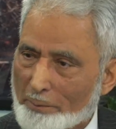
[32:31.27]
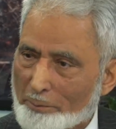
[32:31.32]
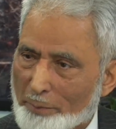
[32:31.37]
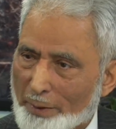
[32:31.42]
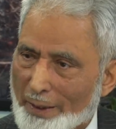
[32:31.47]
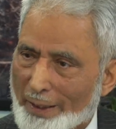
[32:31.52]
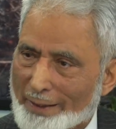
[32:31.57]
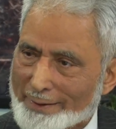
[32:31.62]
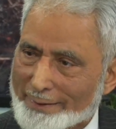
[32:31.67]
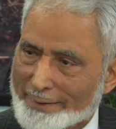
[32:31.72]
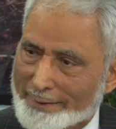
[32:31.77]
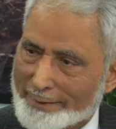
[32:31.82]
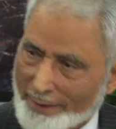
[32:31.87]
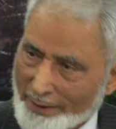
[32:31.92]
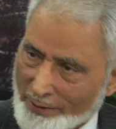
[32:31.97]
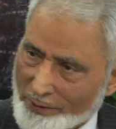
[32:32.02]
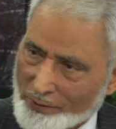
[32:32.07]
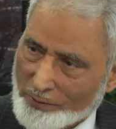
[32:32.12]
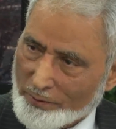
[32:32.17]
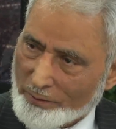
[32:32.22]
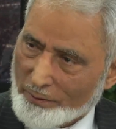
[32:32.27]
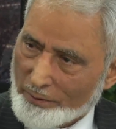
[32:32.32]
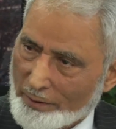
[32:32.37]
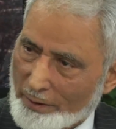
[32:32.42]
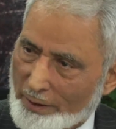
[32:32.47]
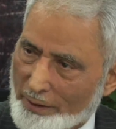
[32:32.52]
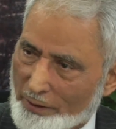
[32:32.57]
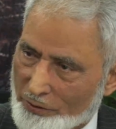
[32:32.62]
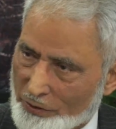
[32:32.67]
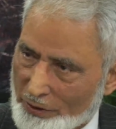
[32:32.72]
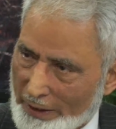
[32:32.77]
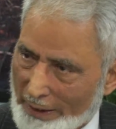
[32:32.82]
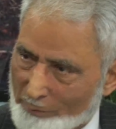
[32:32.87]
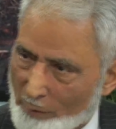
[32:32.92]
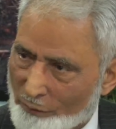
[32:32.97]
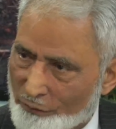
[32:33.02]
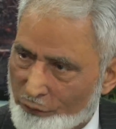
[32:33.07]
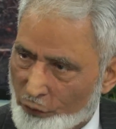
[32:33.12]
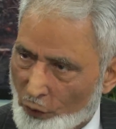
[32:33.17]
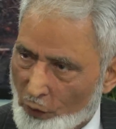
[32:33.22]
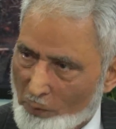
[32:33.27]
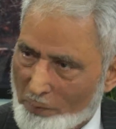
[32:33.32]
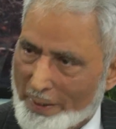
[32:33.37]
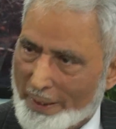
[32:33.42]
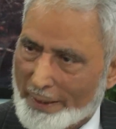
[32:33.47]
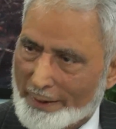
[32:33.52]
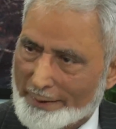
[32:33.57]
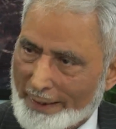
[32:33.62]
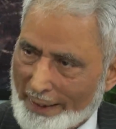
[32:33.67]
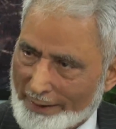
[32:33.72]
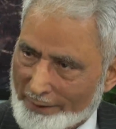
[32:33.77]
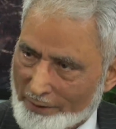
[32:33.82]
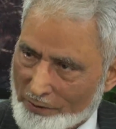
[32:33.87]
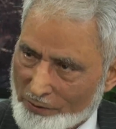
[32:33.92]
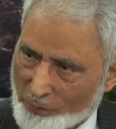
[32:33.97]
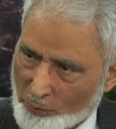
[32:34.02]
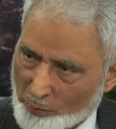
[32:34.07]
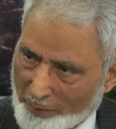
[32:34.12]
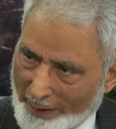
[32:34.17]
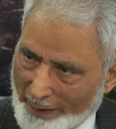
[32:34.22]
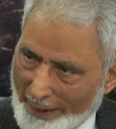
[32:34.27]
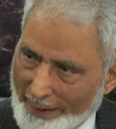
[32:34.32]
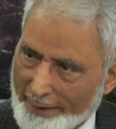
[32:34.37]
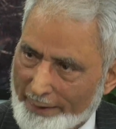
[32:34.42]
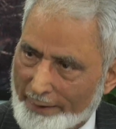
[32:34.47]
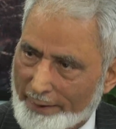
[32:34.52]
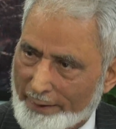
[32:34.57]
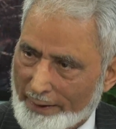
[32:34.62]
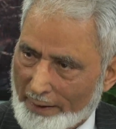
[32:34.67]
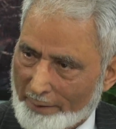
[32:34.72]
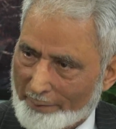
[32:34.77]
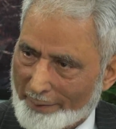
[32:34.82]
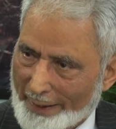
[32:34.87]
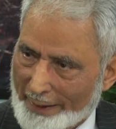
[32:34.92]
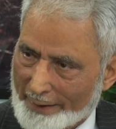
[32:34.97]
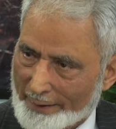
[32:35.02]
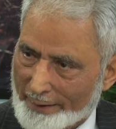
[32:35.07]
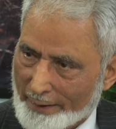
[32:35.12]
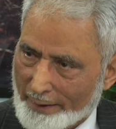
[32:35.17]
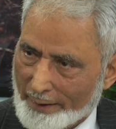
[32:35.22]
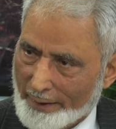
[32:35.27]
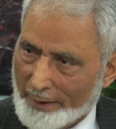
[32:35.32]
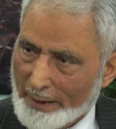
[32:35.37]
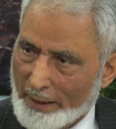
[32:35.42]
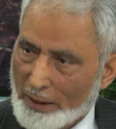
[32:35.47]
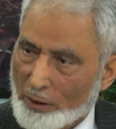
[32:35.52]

because this Islamophobia that is spreading in America,